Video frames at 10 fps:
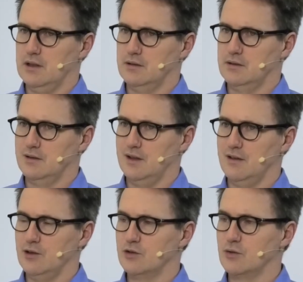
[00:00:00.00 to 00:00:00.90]
Okay.
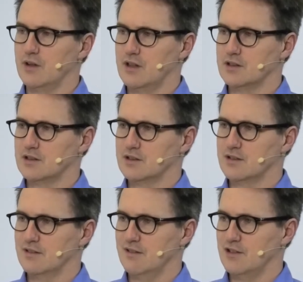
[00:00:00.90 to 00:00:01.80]
And you're doing this
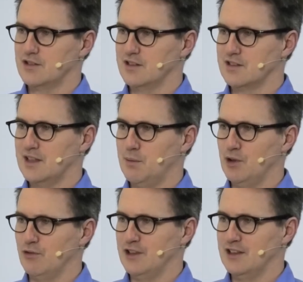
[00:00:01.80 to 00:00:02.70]
since a
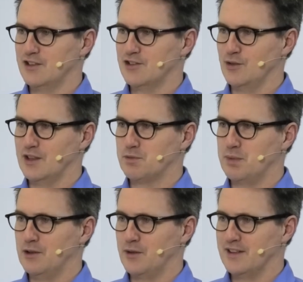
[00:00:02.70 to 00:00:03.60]
couple of years, so
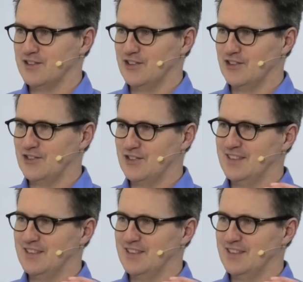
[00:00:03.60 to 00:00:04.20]
experience is